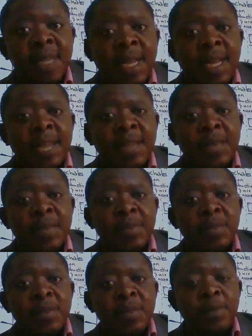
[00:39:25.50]
And
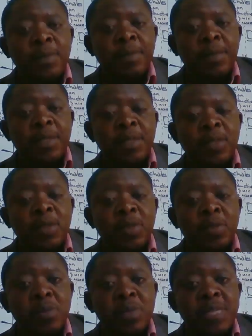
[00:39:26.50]
if the patient is not
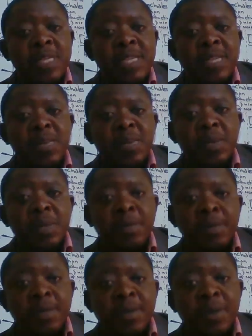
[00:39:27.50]
breathing well
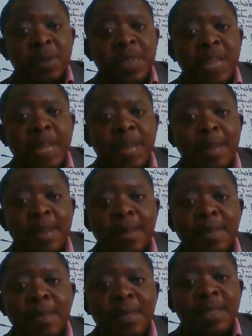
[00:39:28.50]
for a long time,
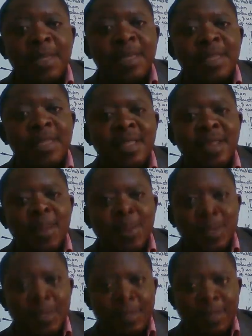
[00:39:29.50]
then we can easily lose
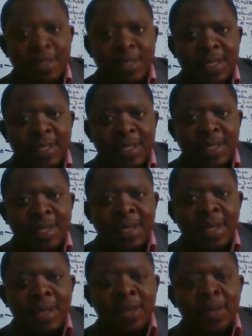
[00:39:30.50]
the patient.
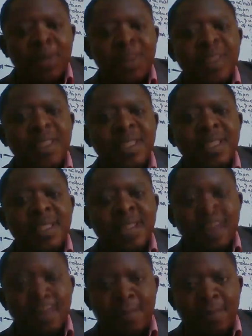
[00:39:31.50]
So we need a
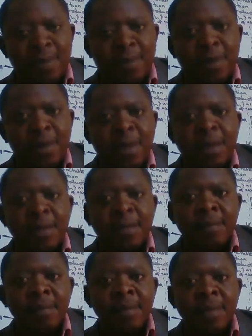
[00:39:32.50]
time frame.
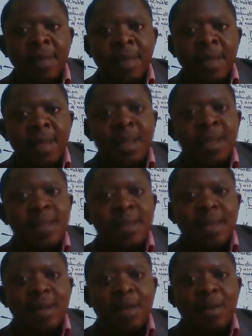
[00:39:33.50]
Hence,
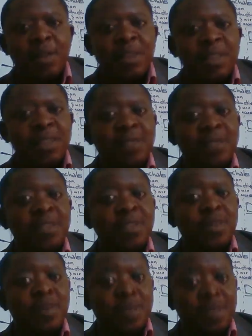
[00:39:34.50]
our objectives needs
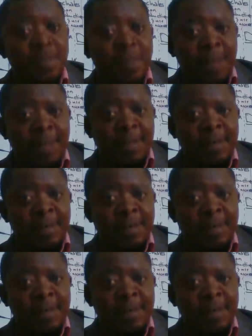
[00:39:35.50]
to be smart,